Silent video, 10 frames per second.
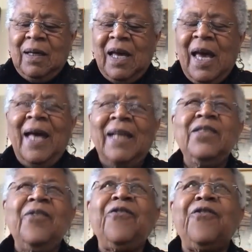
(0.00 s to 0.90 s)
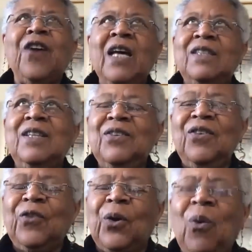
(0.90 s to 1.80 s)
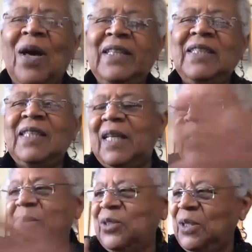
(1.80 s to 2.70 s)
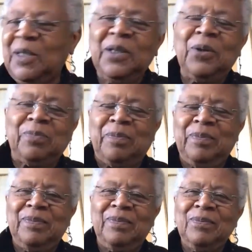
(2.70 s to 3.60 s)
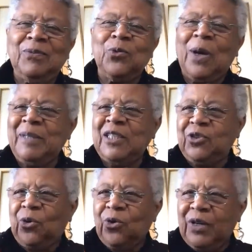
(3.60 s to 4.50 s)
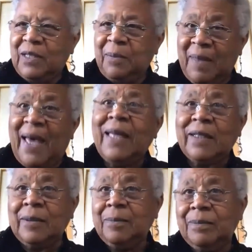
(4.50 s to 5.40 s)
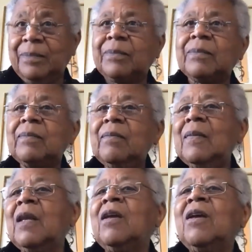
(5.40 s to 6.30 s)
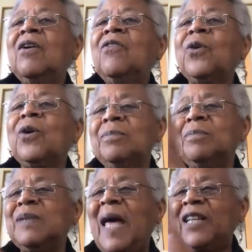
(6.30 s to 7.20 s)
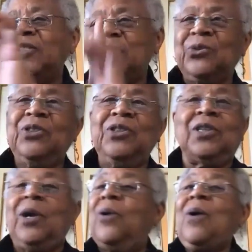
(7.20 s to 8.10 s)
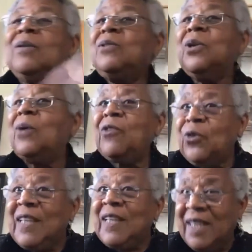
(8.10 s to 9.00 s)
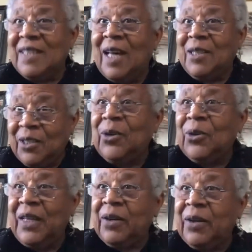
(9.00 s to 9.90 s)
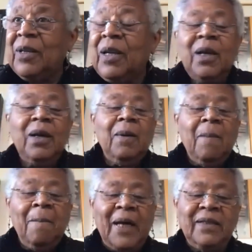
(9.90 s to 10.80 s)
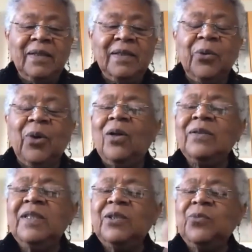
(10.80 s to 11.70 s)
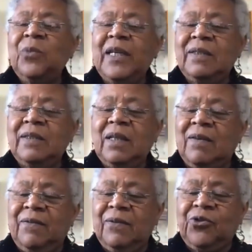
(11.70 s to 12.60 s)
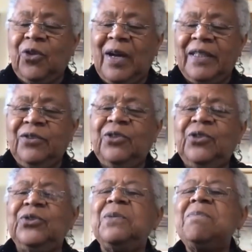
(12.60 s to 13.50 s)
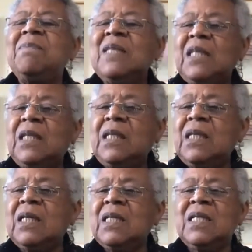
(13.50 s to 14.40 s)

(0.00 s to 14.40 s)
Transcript: had the front for whites, and there was a little grubby door at the back for black children to go. No, of course I did not go there, but there were all these ways of trying to demean,